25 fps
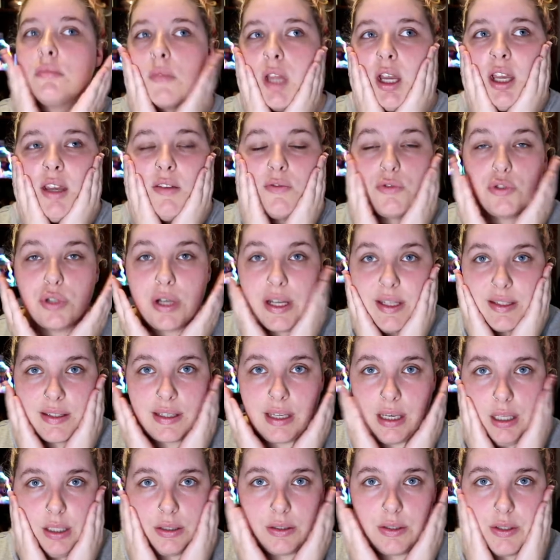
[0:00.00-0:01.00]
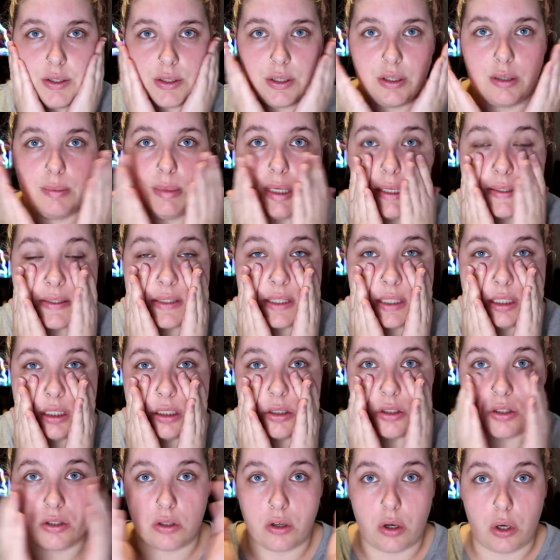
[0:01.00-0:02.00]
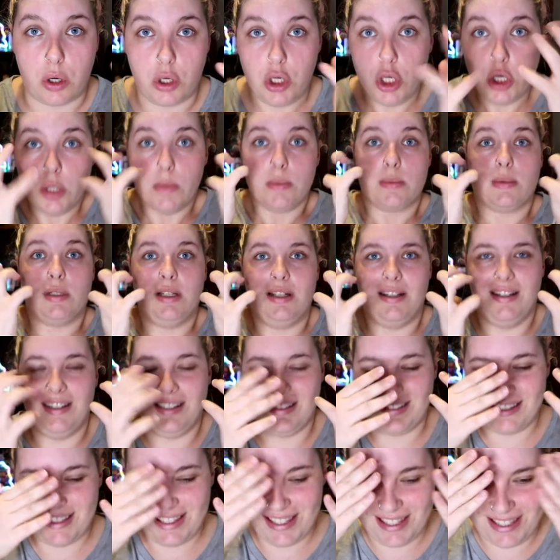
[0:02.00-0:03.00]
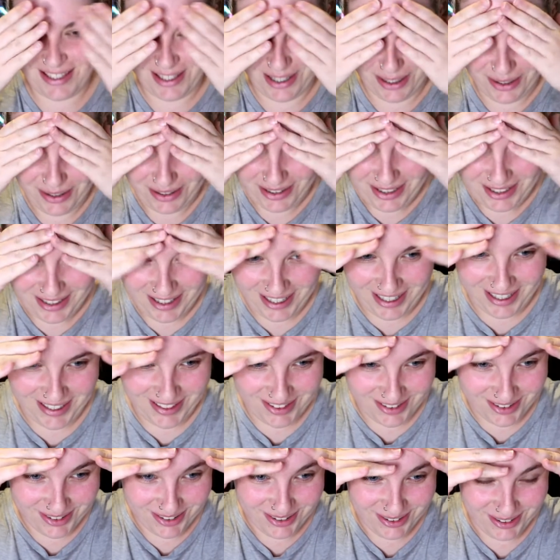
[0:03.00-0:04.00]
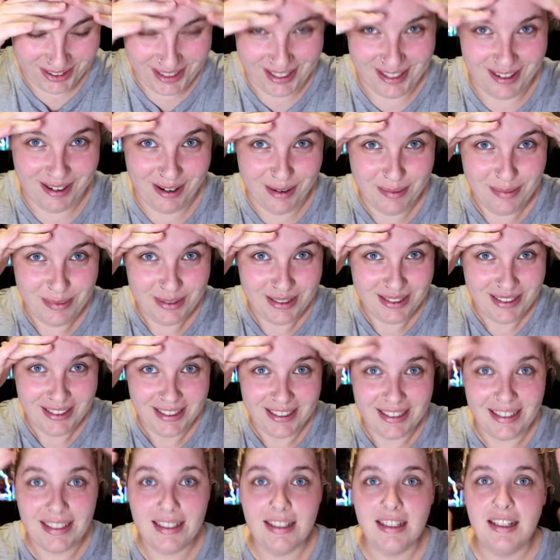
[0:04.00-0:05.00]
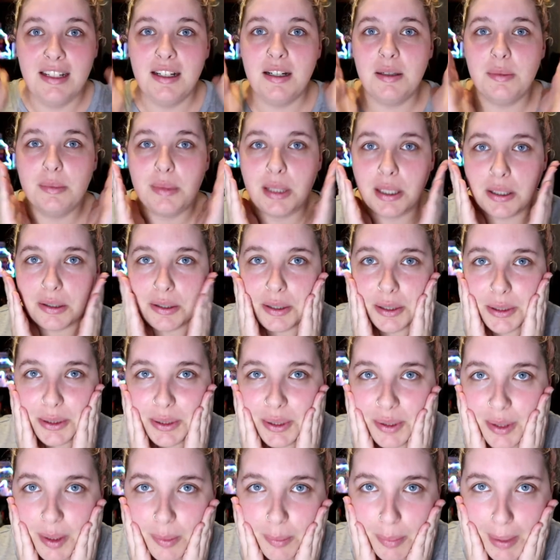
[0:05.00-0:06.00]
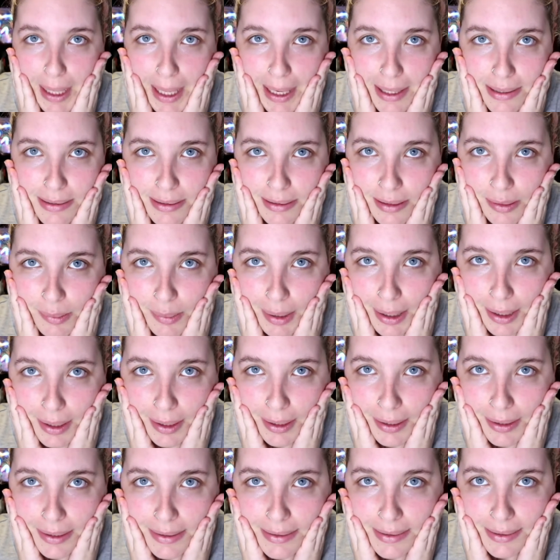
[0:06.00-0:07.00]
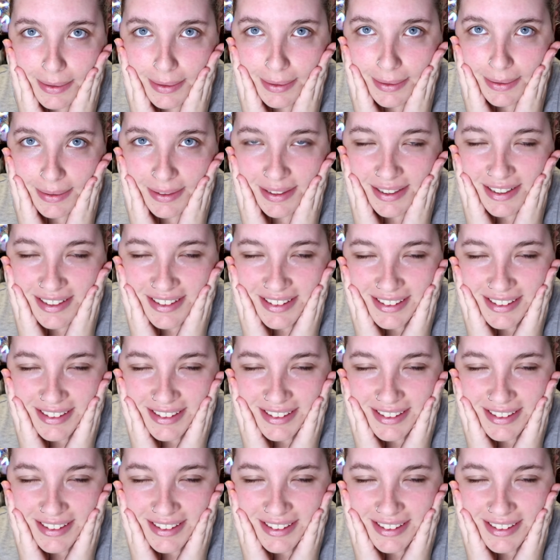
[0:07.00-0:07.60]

I have dry skin, so my skin has just gone and soaked that all up. Oh my god, look at the bags under my eyes, guys.